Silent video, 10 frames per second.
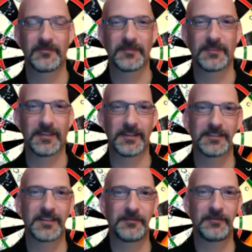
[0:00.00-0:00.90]
Yeah,
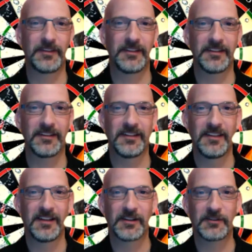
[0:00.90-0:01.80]
definitely a
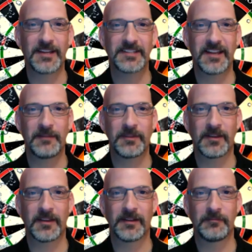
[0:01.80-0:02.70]
great time
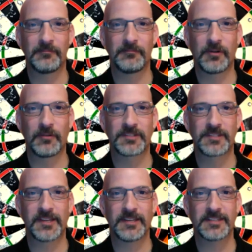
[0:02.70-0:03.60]
in both
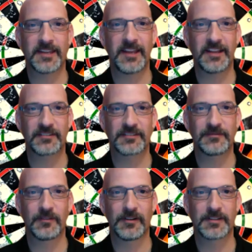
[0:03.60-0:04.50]
cities at nationals
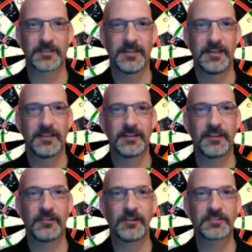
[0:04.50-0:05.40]
for us. Now,
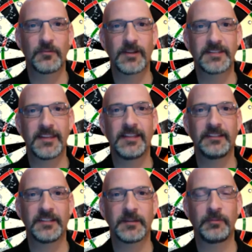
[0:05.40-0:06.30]
you also went to
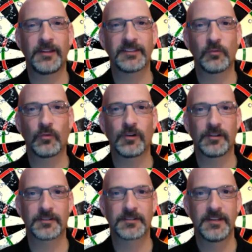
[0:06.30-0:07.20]
England to play at the
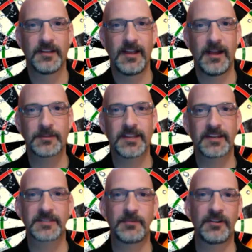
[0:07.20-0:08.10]
Worlds. How was that
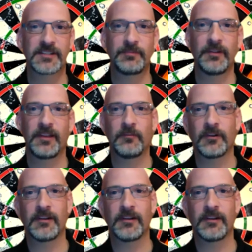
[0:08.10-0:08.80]
experience playing where